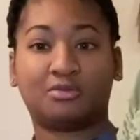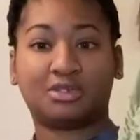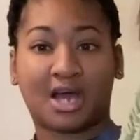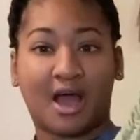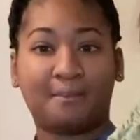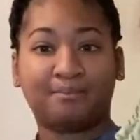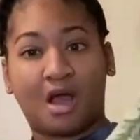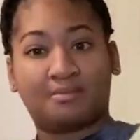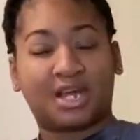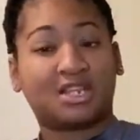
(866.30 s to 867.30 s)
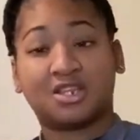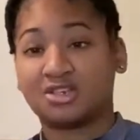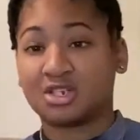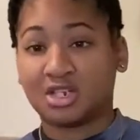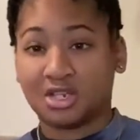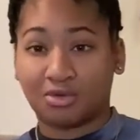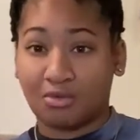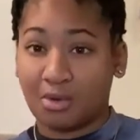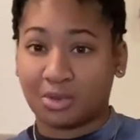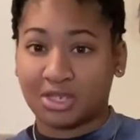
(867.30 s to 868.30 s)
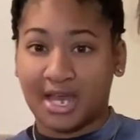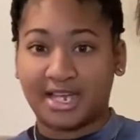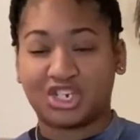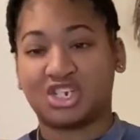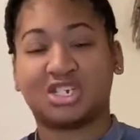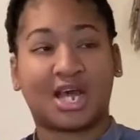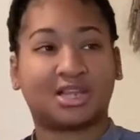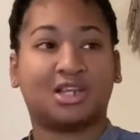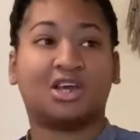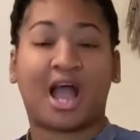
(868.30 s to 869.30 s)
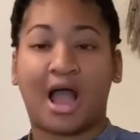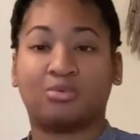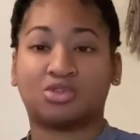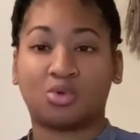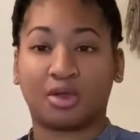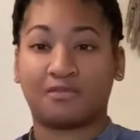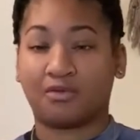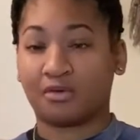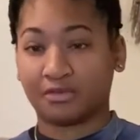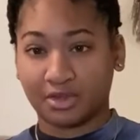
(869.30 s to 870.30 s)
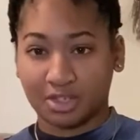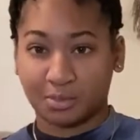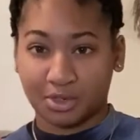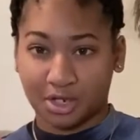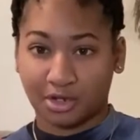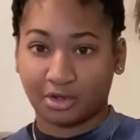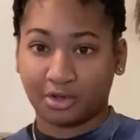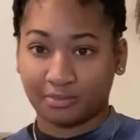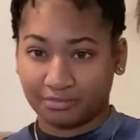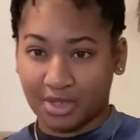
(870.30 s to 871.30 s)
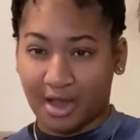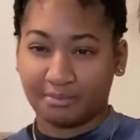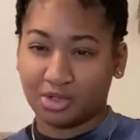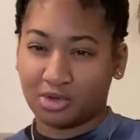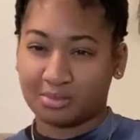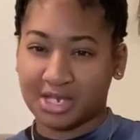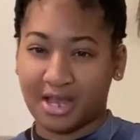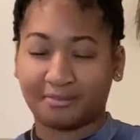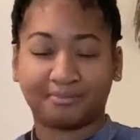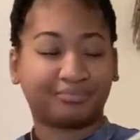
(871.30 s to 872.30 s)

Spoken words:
top. Not that there's anything wrong with that, it's just not the look I was going for this particular top, you know what I'm saying?